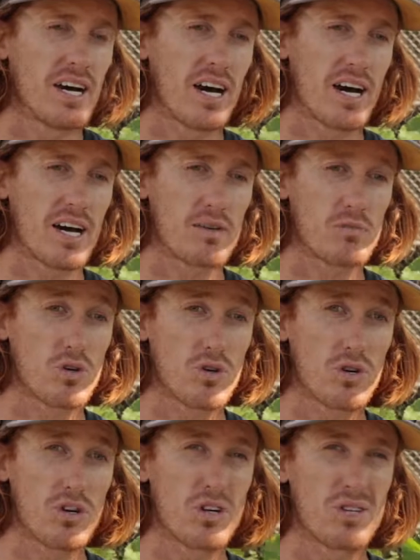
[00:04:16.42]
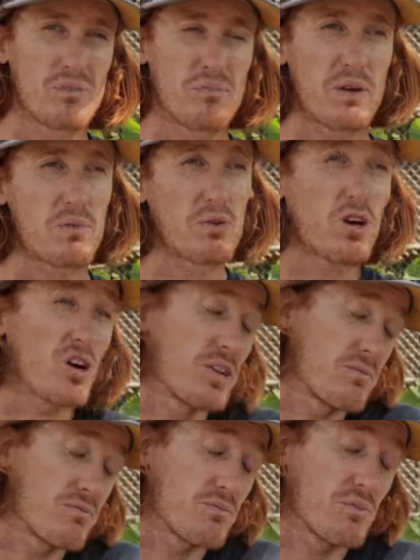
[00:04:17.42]
or people
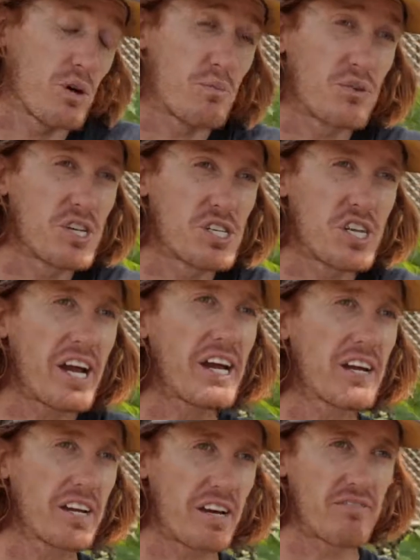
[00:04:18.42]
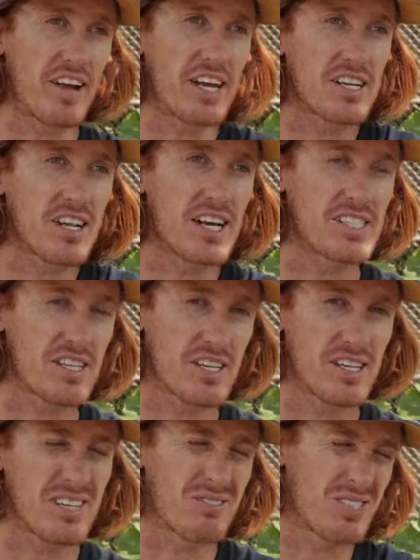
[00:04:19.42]
not appreciate it and vandalize
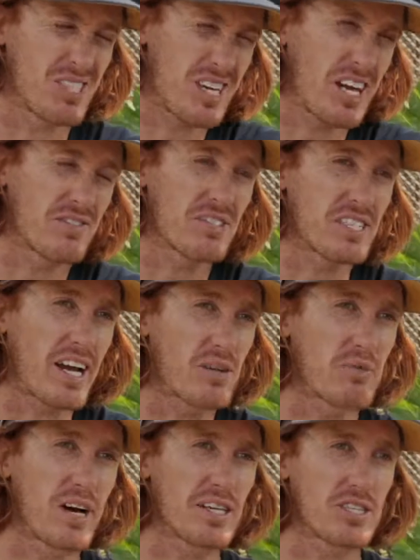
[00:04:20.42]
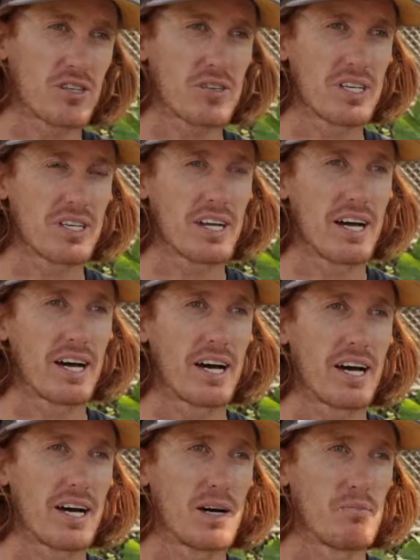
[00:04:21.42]
it, which is kind of a sad part to it.
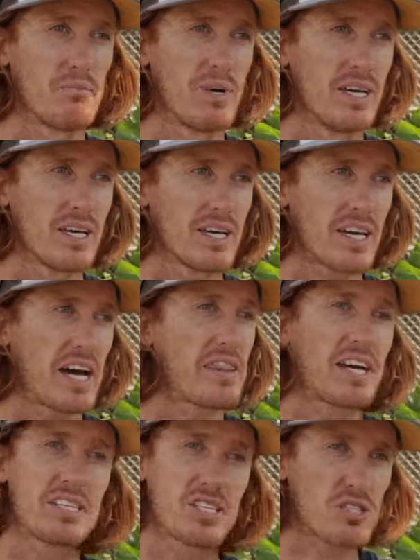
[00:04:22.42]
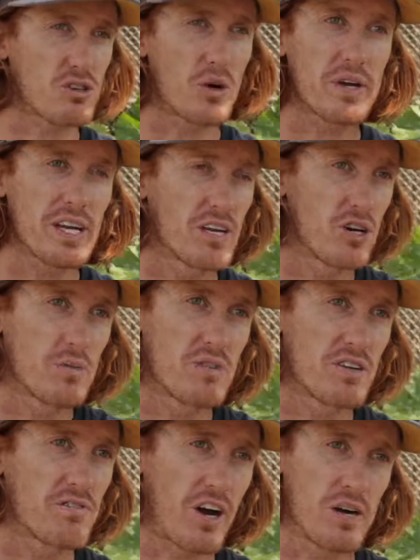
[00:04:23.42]
And then just growing in an
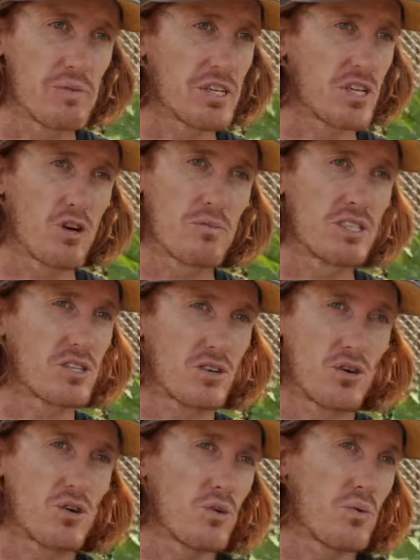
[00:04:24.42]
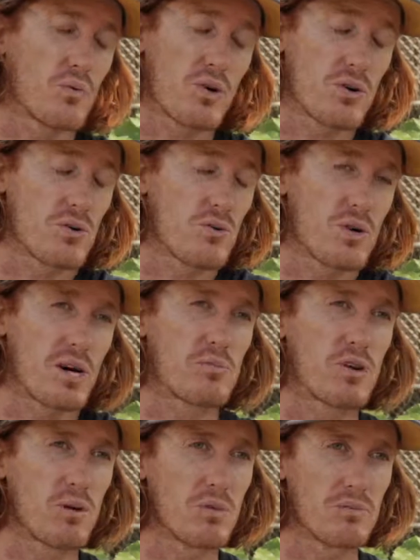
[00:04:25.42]
urban environment, you're open to
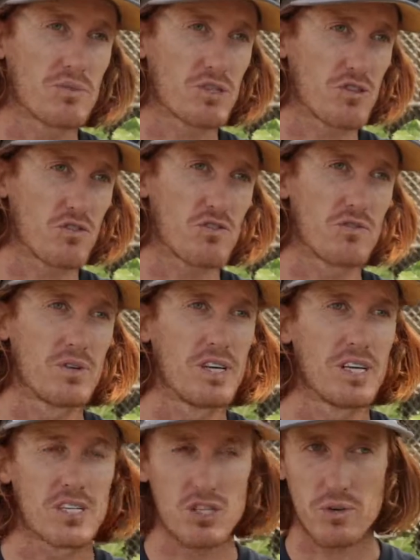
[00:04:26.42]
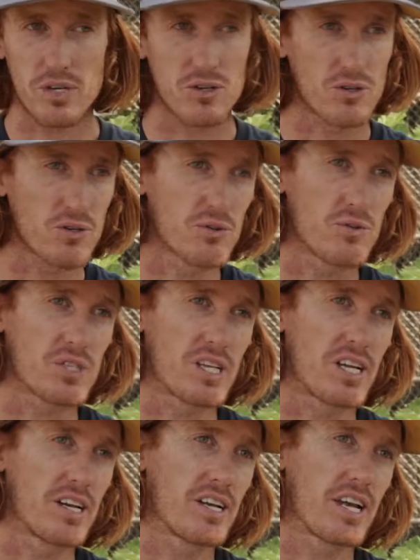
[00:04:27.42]
all problems, sort of squirrels
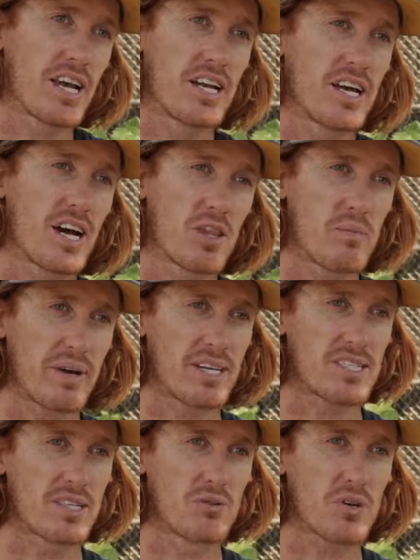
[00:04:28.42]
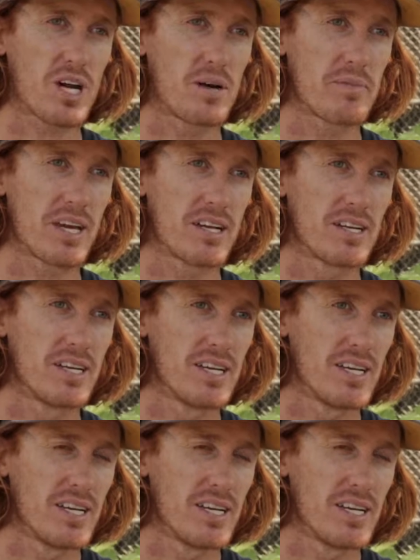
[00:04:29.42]
and other pests that will come in,